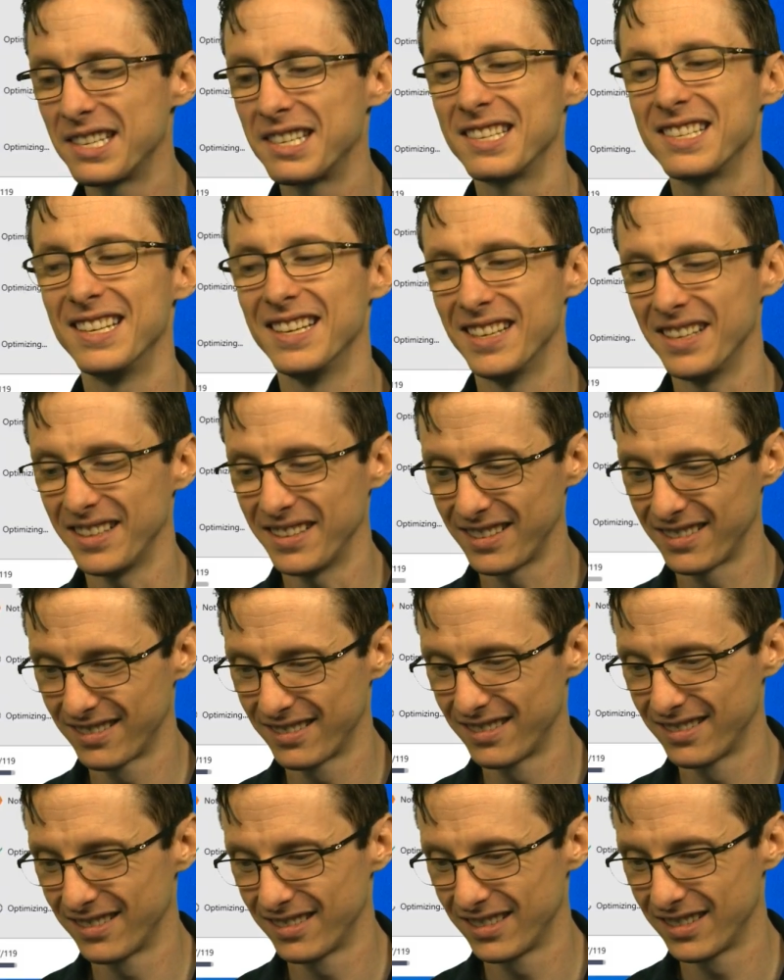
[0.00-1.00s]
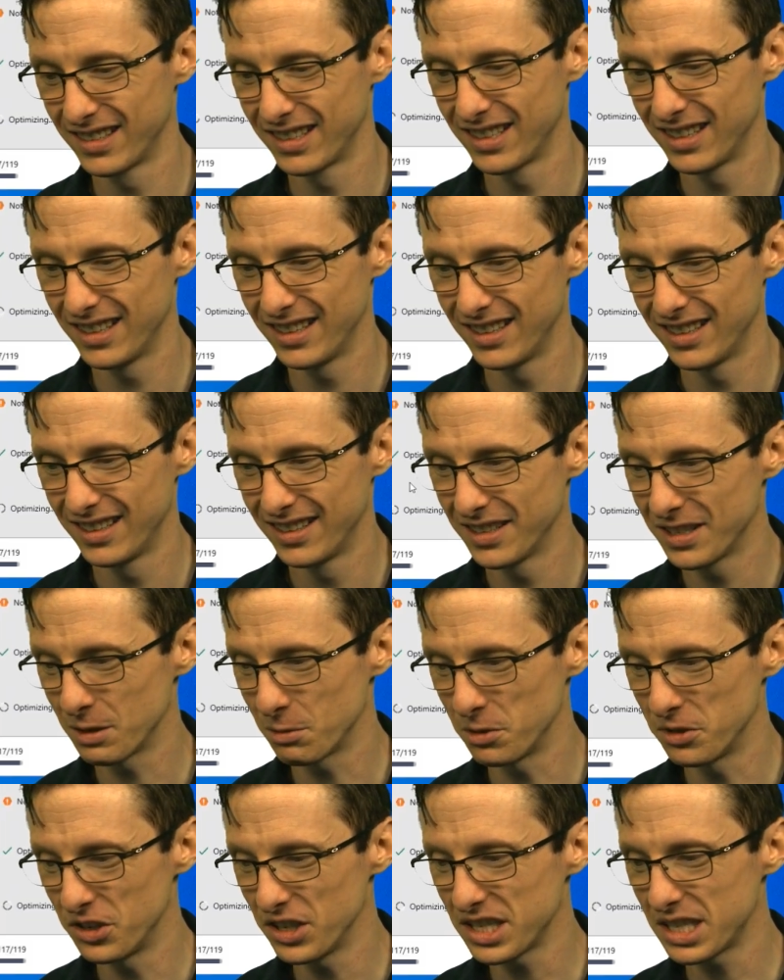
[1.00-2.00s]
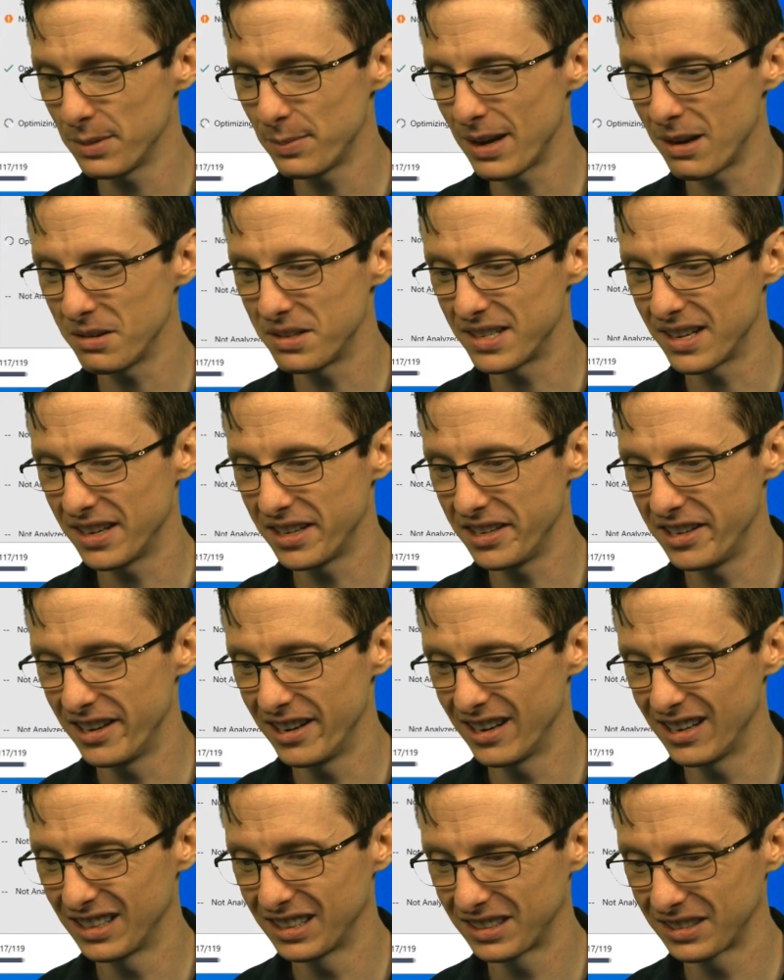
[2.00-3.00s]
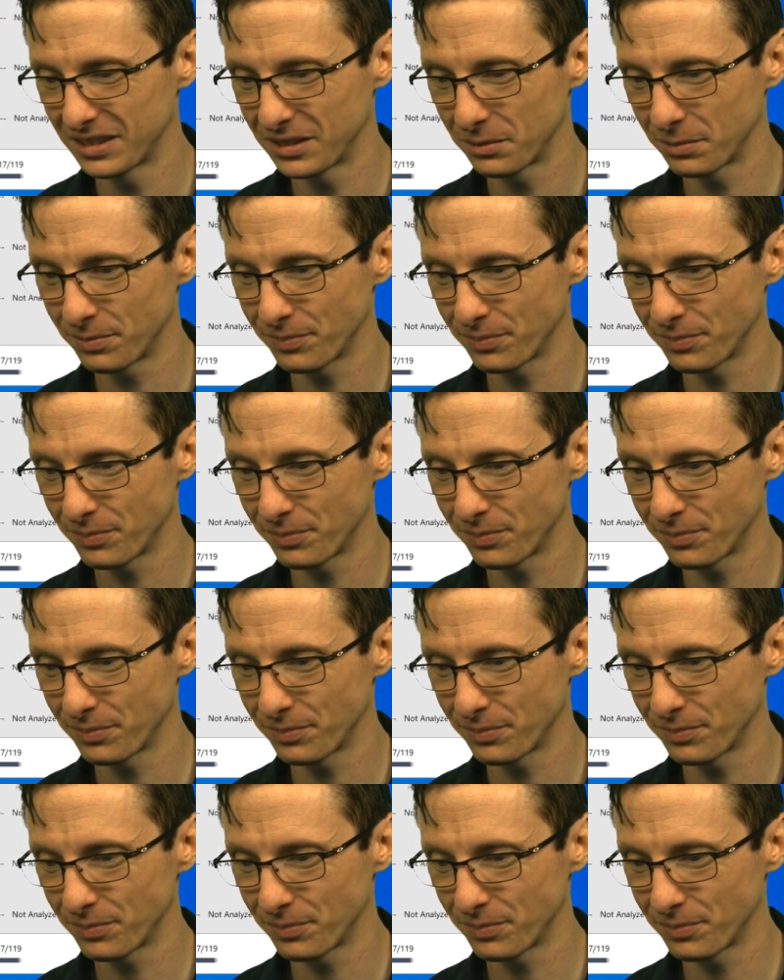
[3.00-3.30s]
this is done. So we're just about done here.